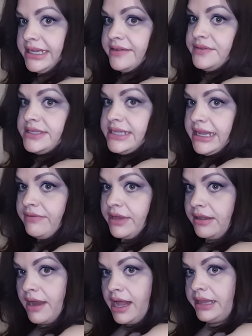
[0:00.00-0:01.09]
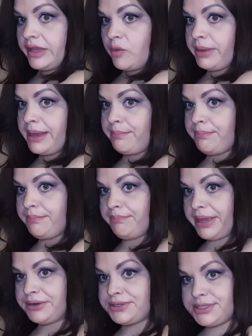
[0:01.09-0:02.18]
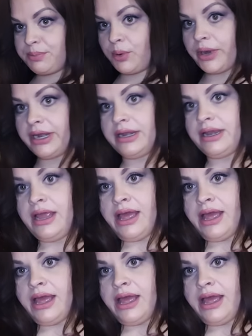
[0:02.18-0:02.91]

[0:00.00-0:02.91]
gives even a little bit better support.